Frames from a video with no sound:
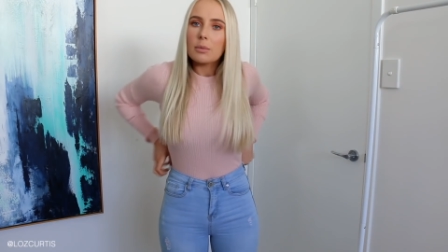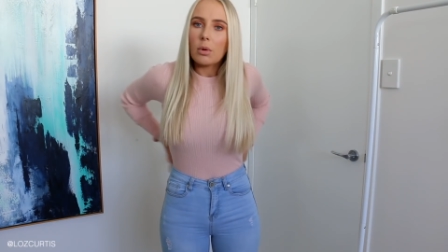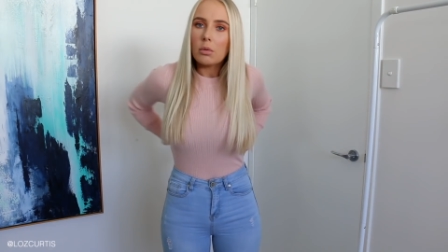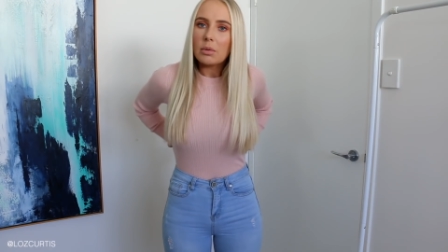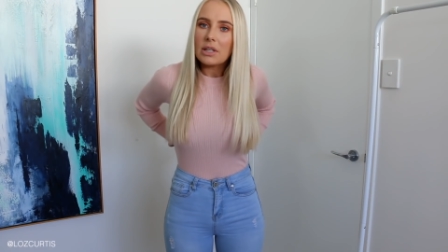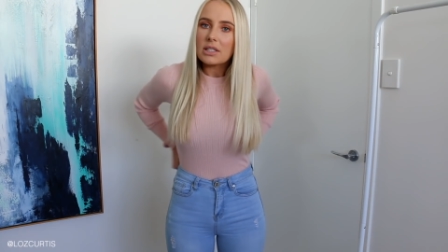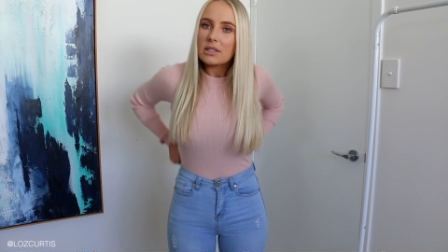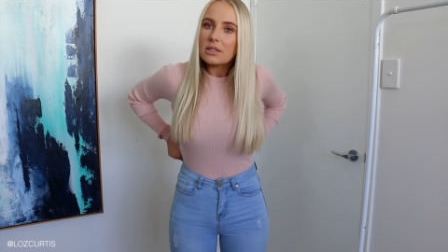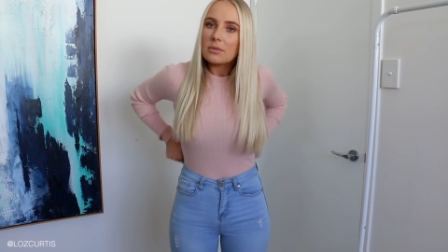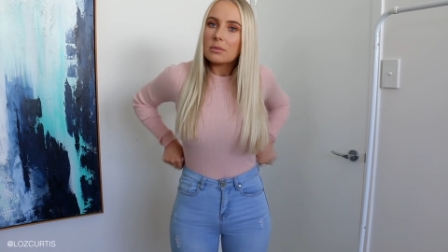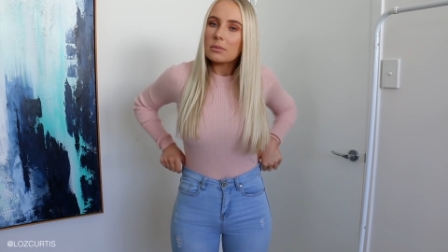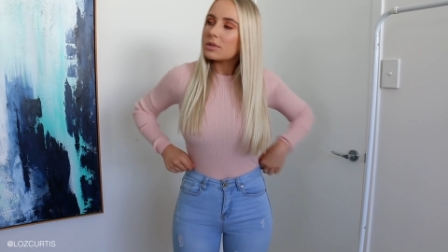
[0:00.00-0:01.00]
I'll probably
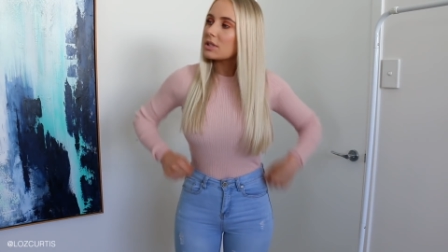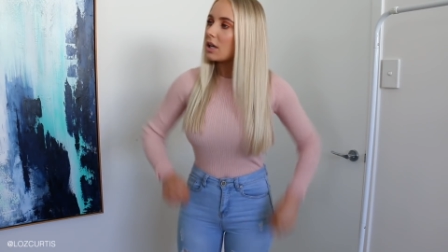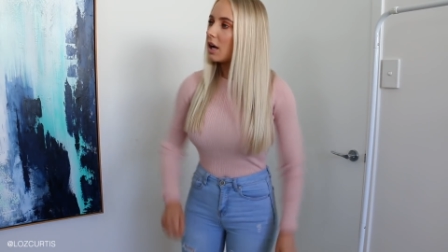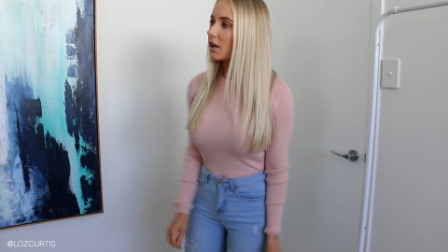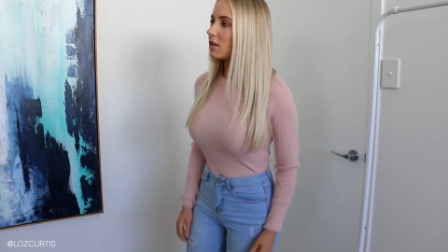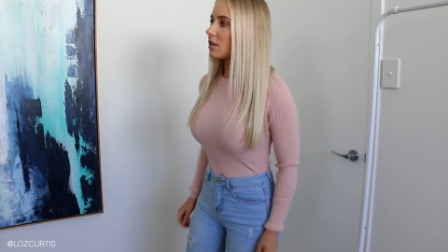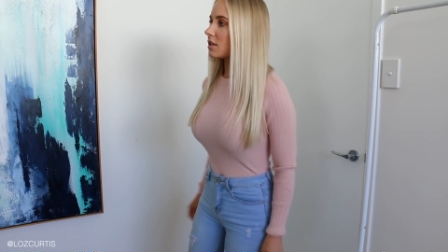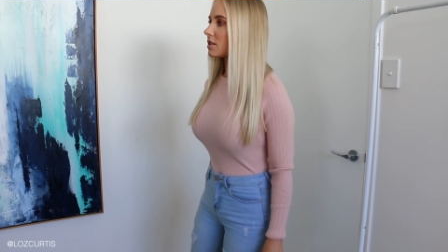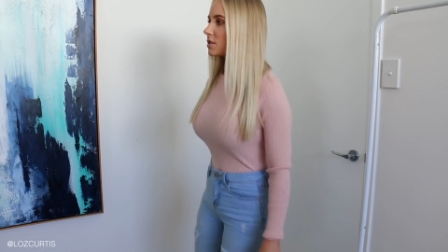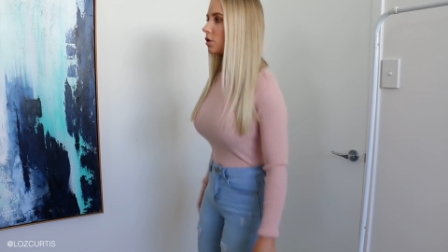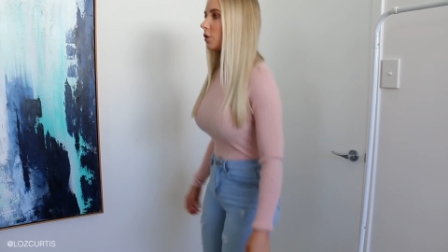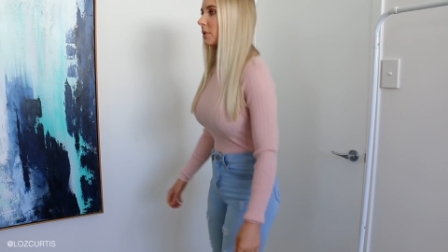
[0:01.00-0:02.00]
tuck
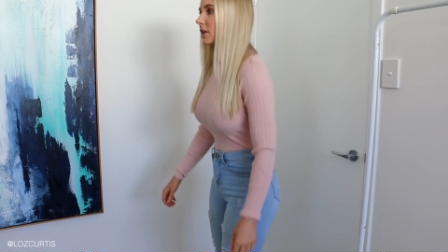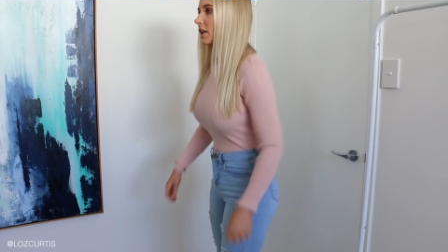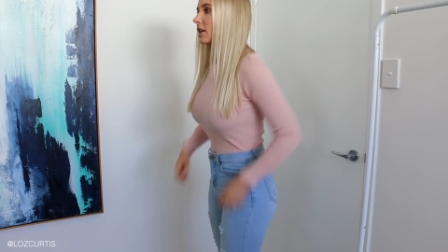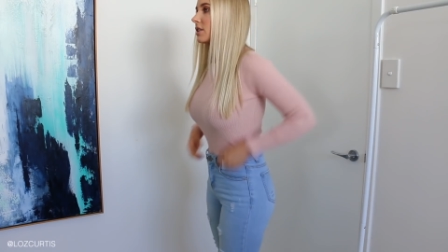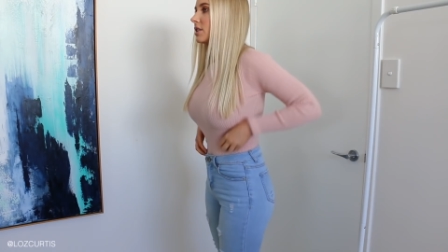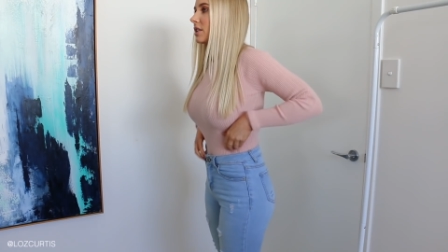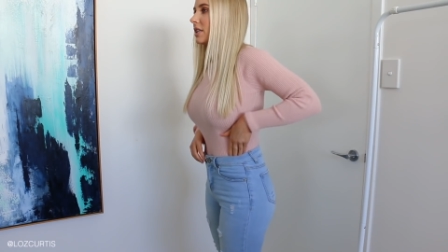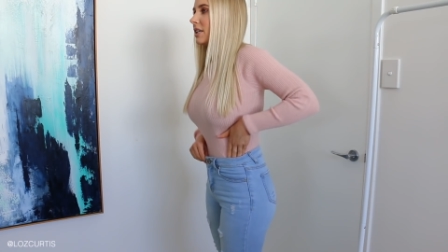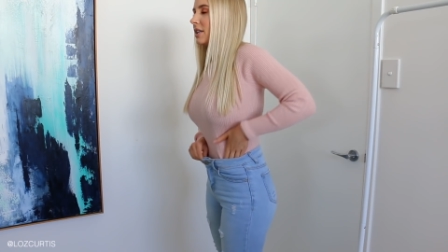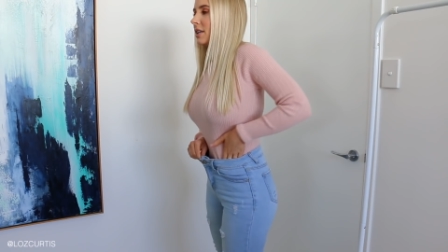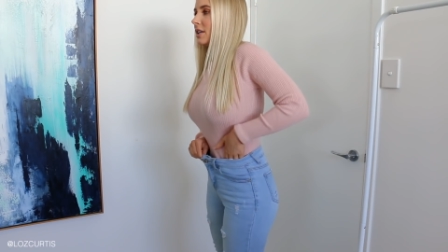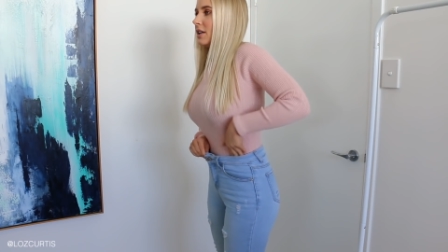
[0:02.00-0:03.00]
this top in
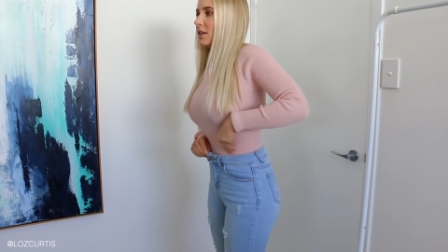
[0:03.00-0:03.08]
actually.